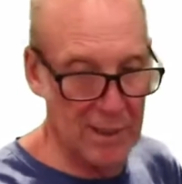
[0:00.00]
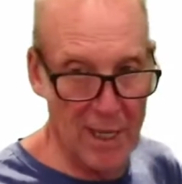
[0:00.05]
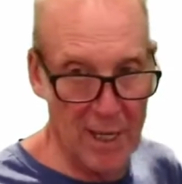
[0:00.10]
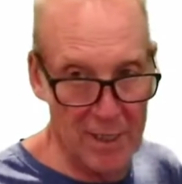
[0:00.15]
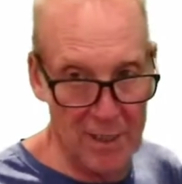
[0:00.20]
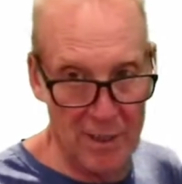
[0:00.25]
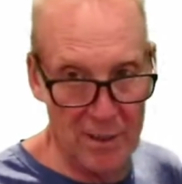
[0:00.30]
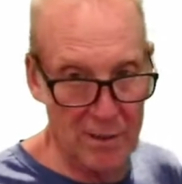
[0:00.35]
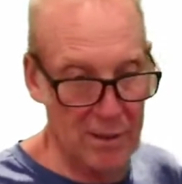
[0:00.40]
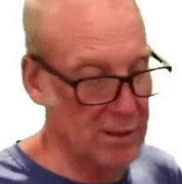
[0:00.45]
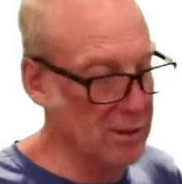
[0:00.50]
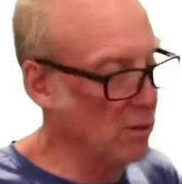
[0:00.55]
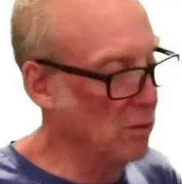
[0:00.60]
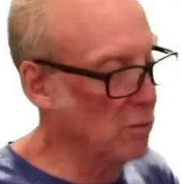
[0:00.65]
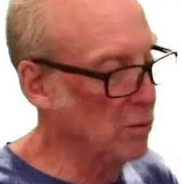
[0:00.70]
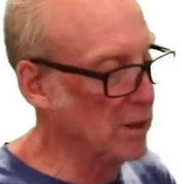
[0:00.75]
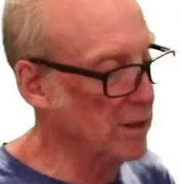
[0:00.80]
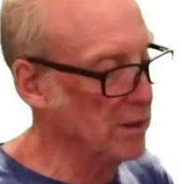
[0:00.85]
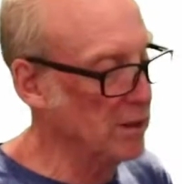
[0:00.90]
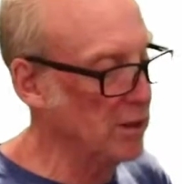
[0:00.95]
setting. So
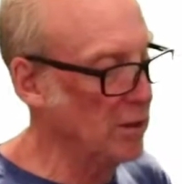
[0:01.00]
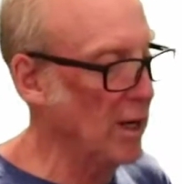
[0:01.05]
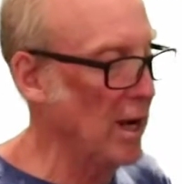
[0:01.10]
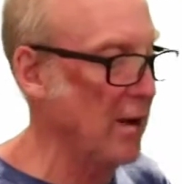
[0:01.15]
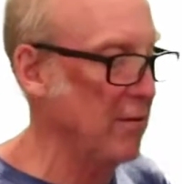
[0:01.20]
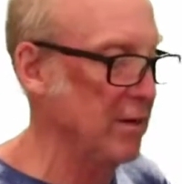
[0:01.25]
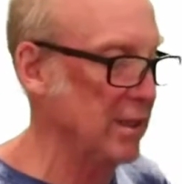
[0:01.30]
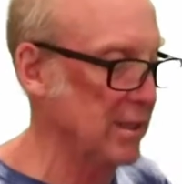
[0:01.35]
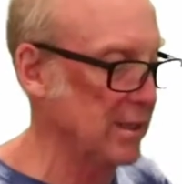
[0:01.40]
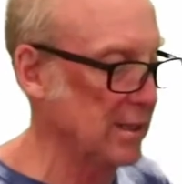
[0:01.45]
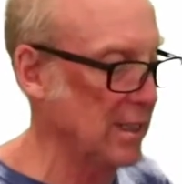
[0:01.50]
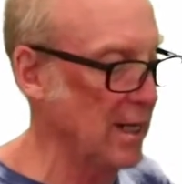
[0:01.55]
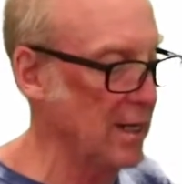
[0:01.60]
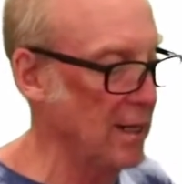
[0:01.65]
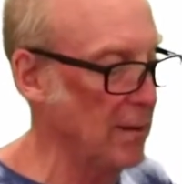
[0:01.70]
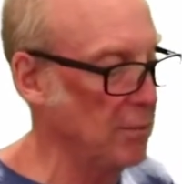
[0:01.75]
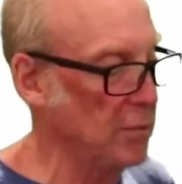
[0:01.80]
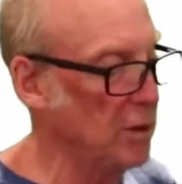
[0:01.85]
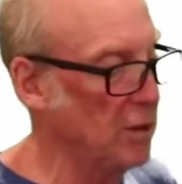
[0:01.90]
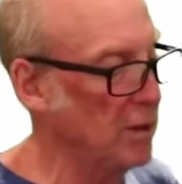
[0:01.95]
once you have it set
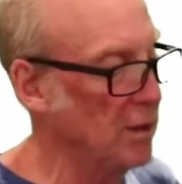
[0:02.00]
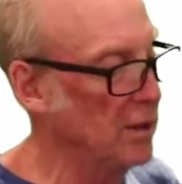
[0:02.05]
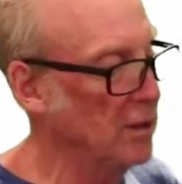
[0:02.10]
up, you